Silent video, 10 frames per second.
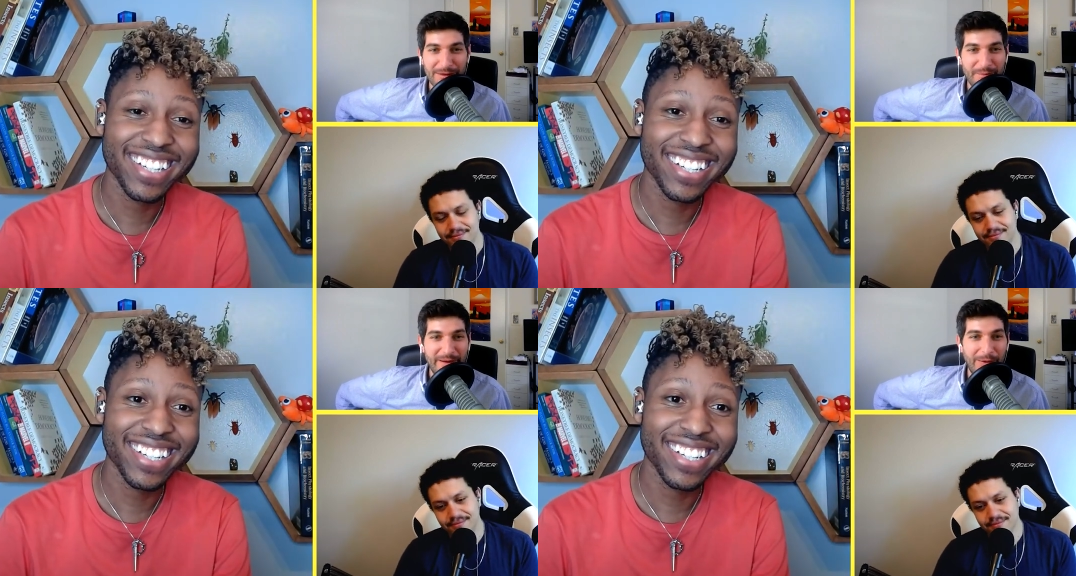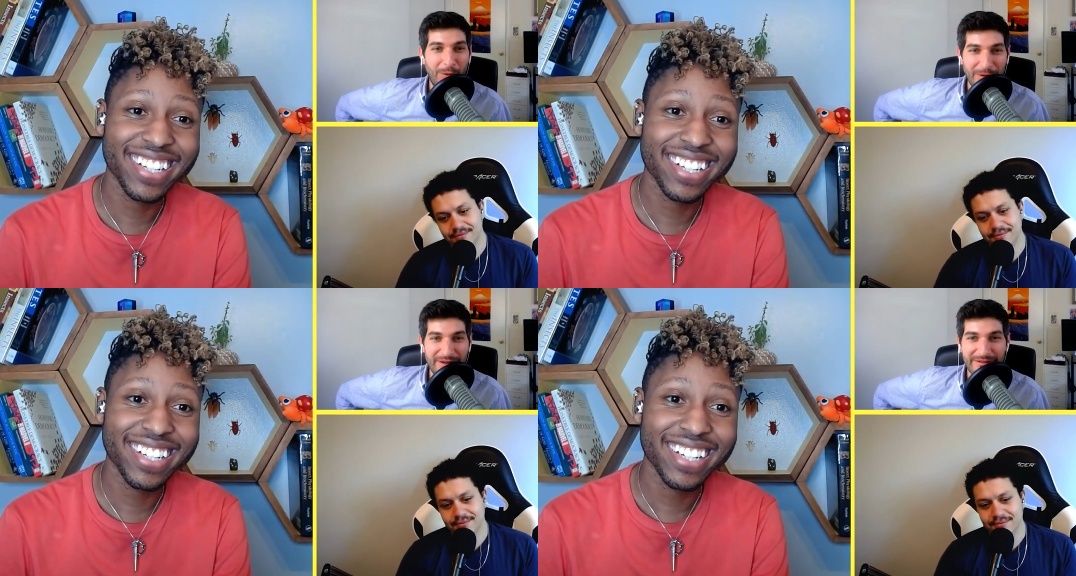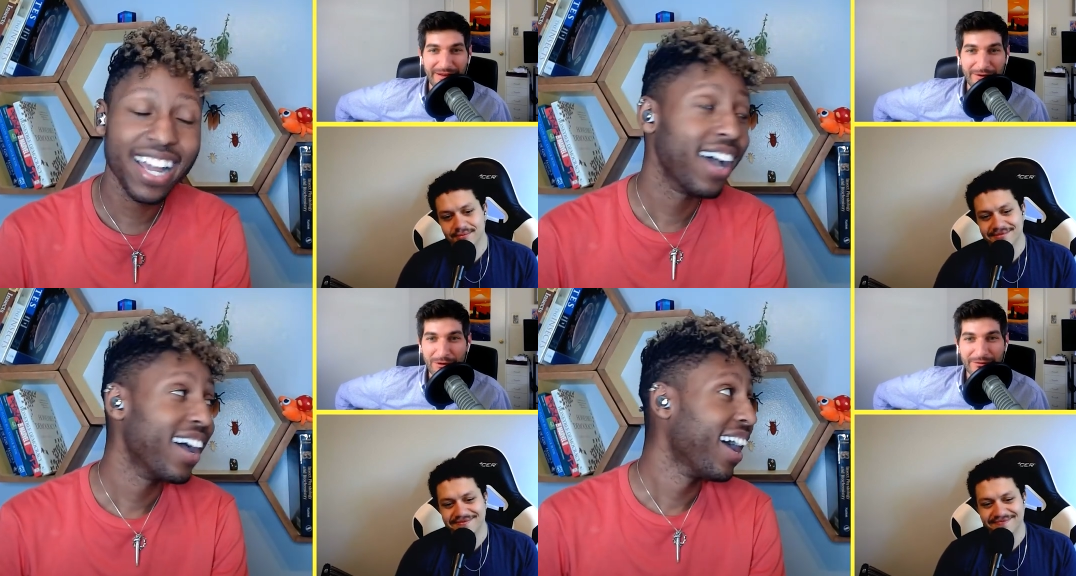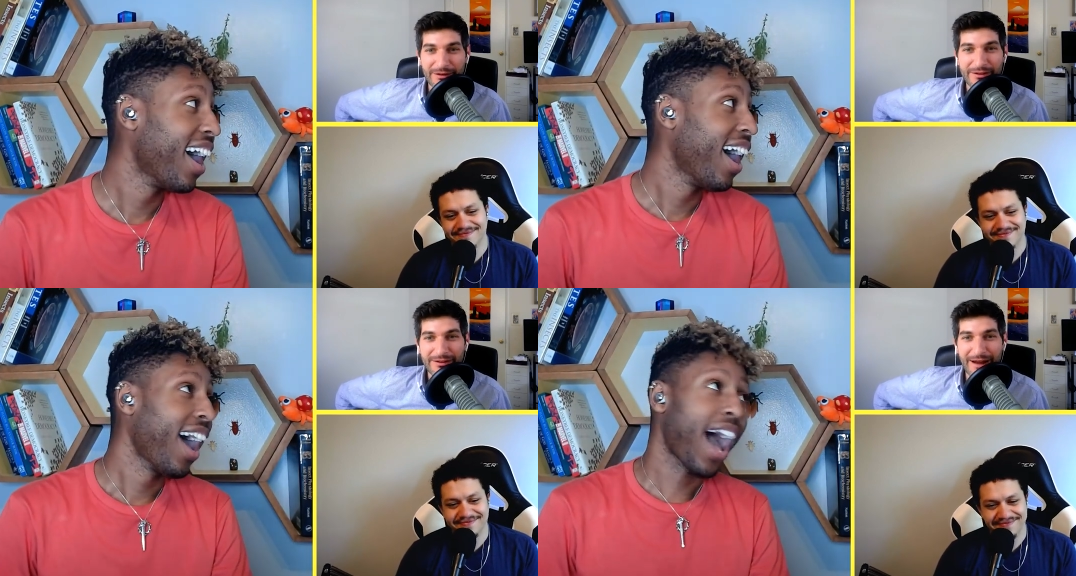Speaker 1: let Big Hornet take
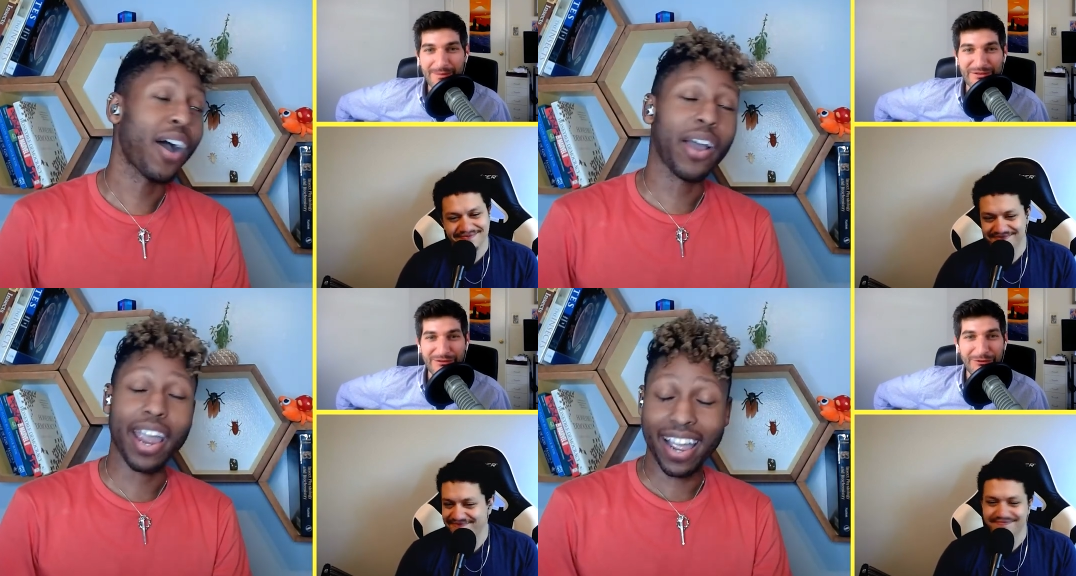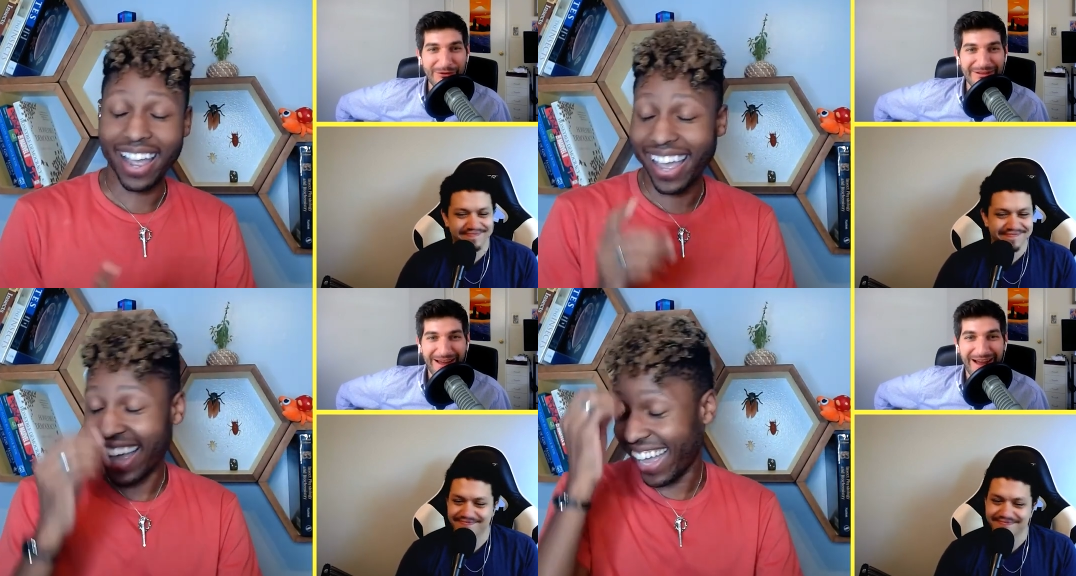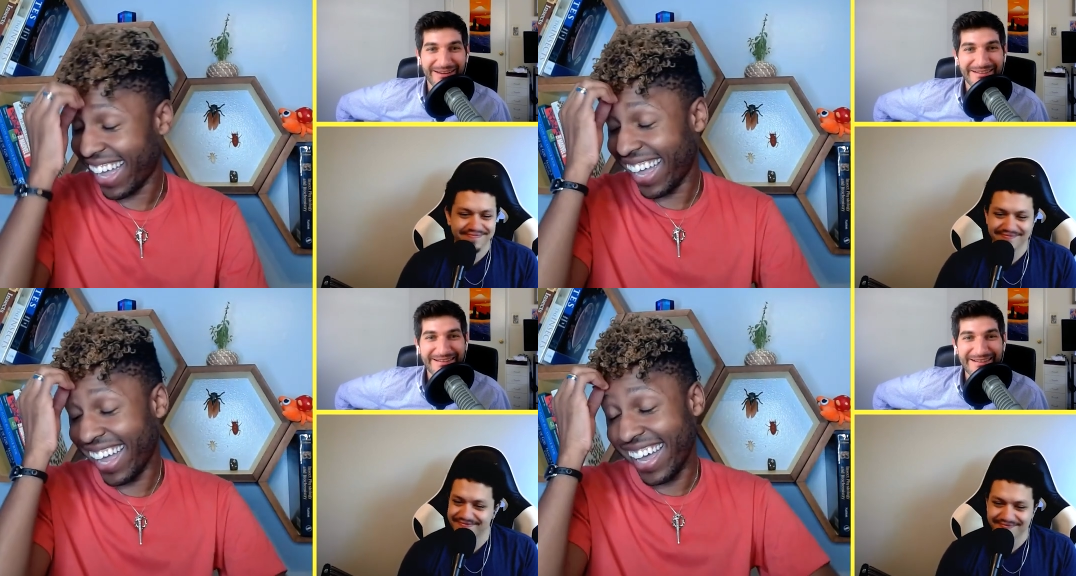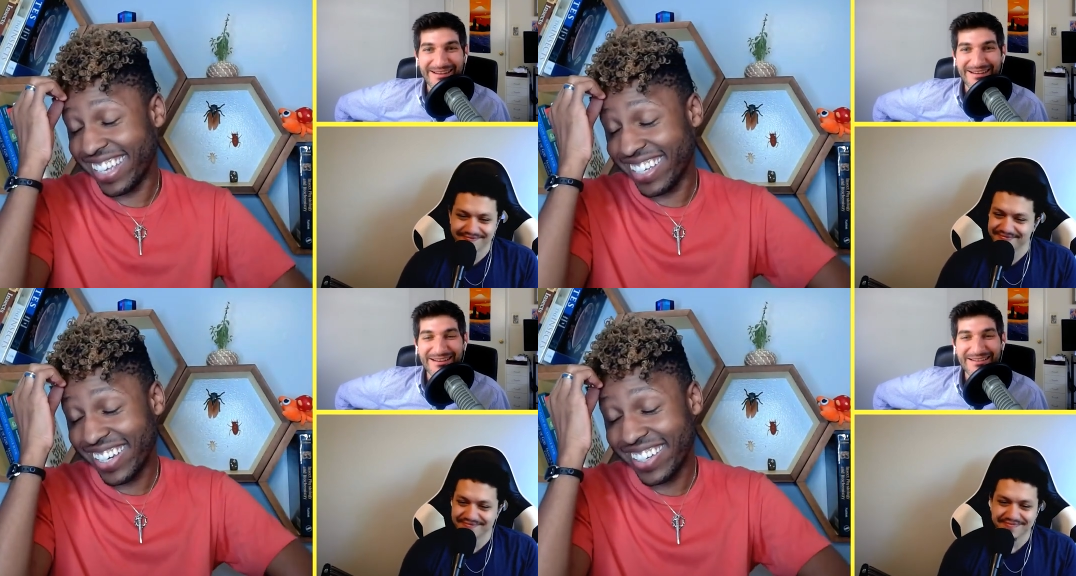over. Absolutely not. I
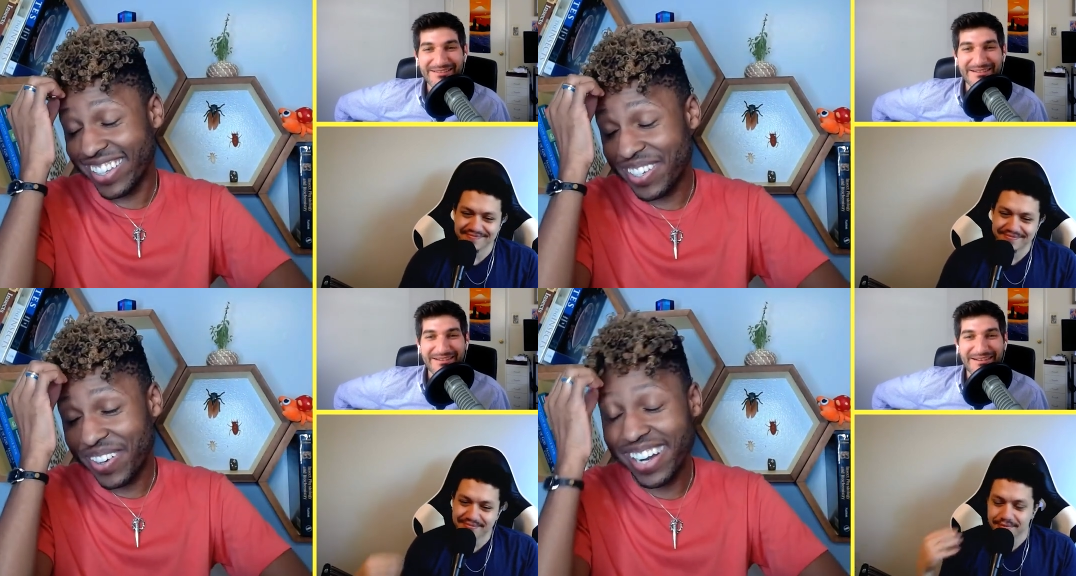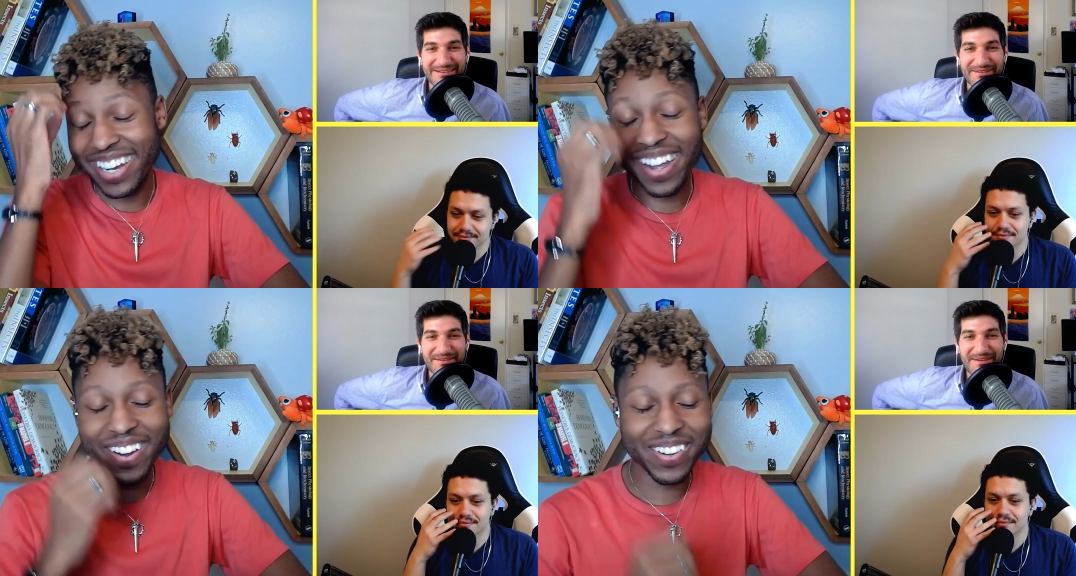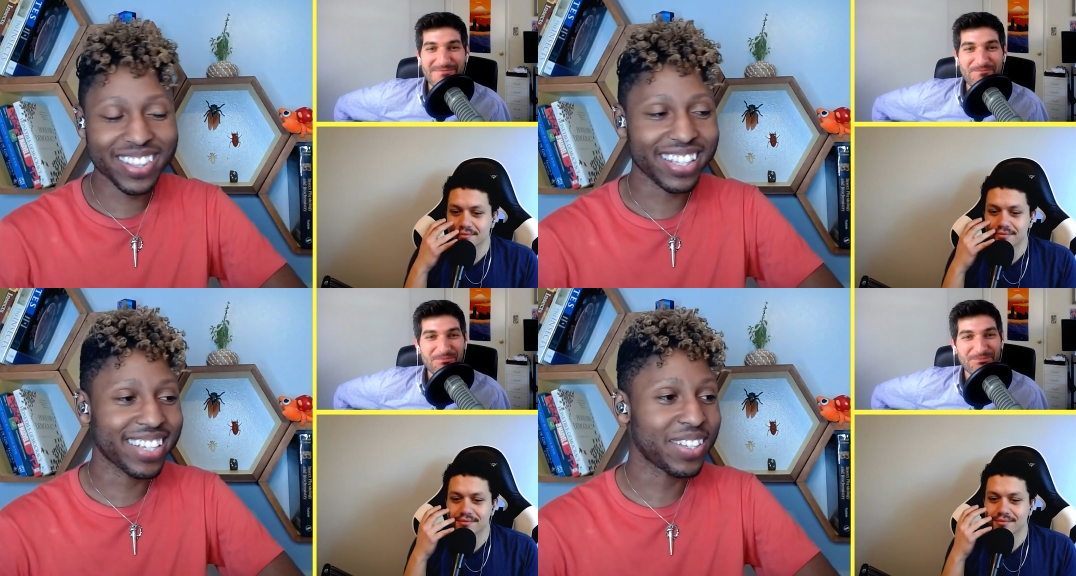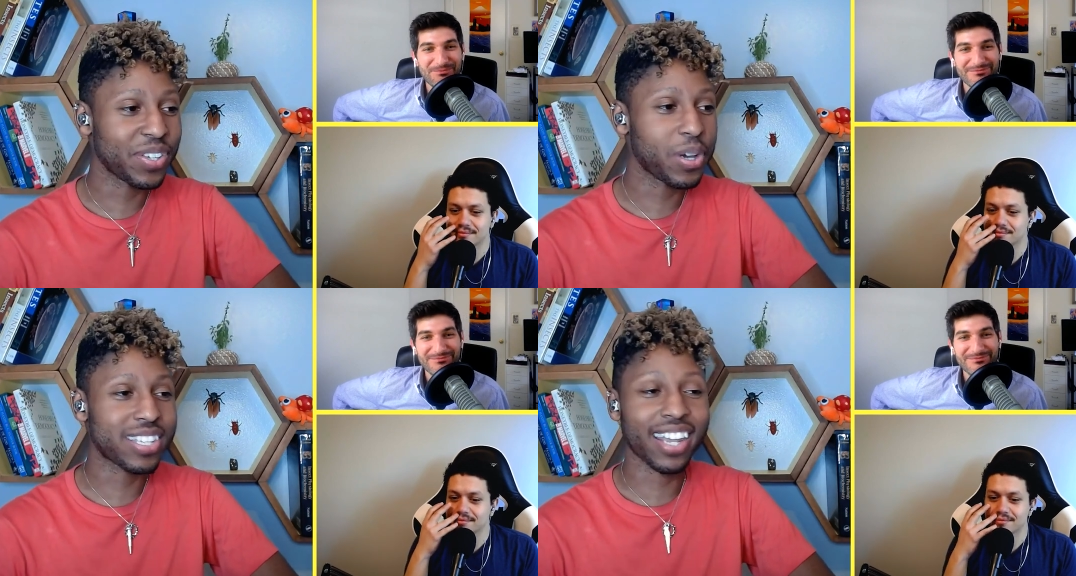
Speaker 2: can tell you this right now:
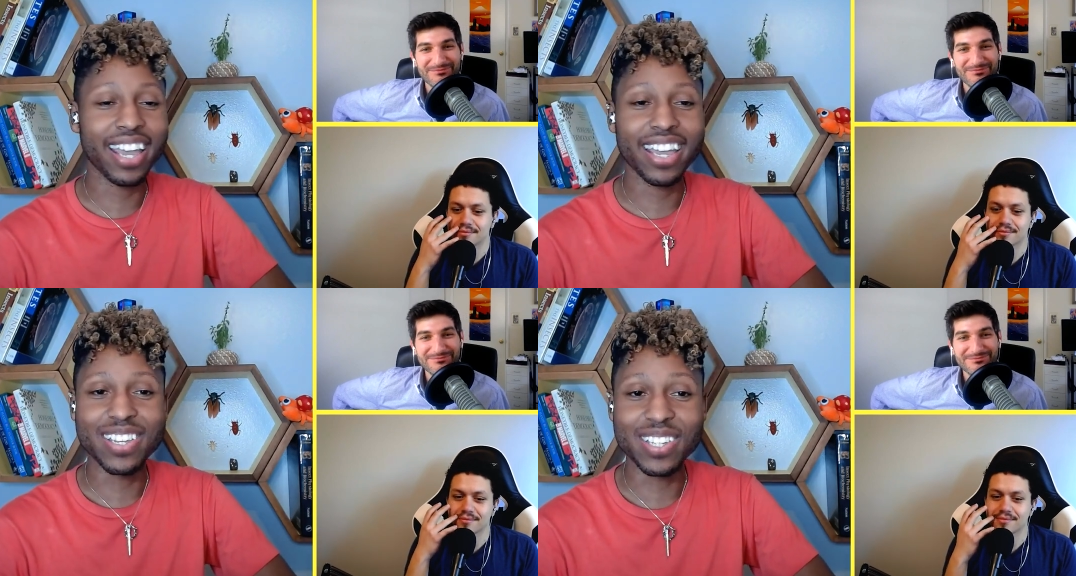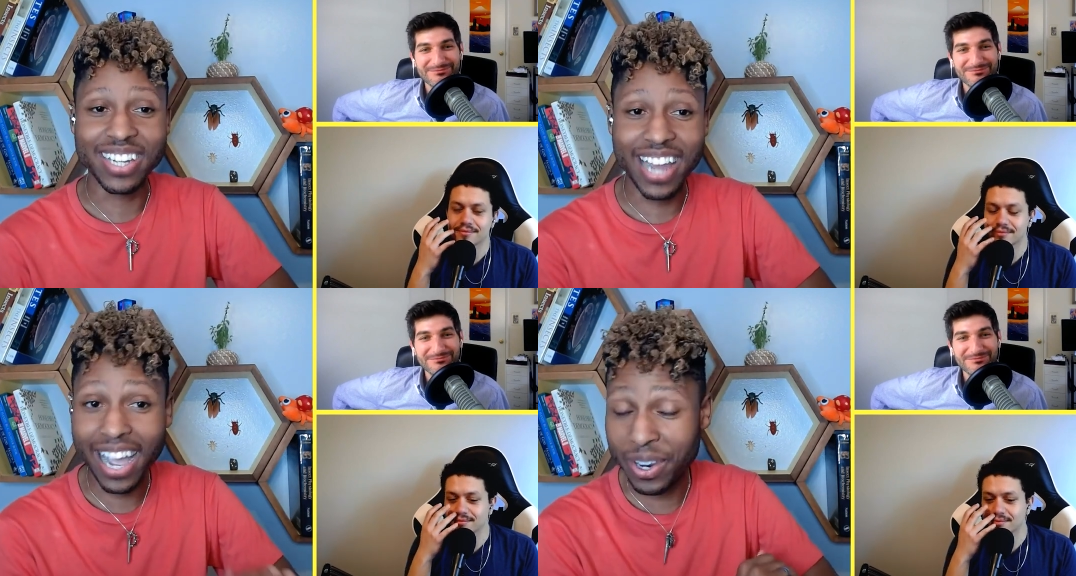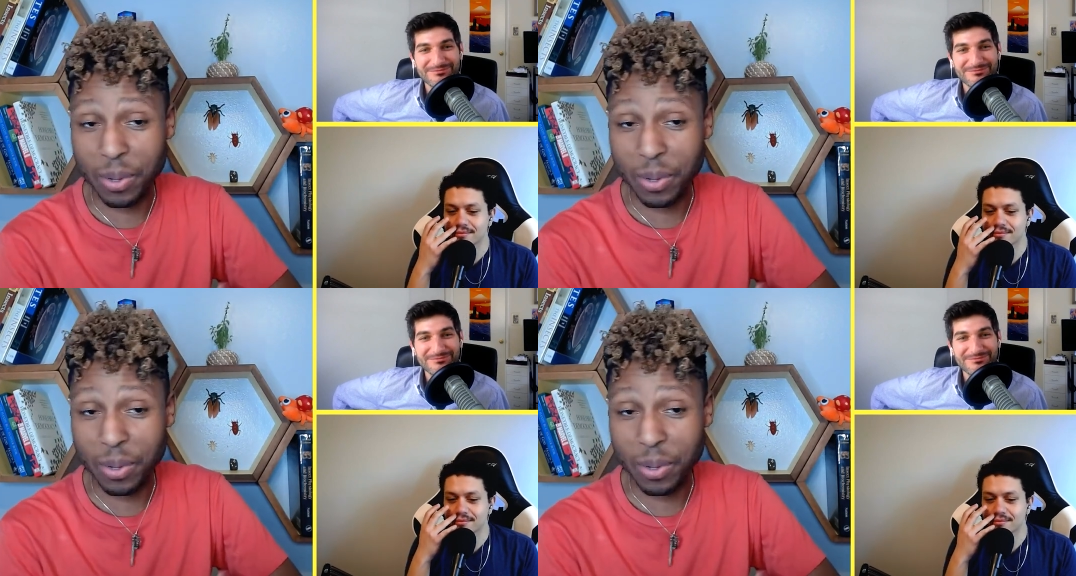the USDA is not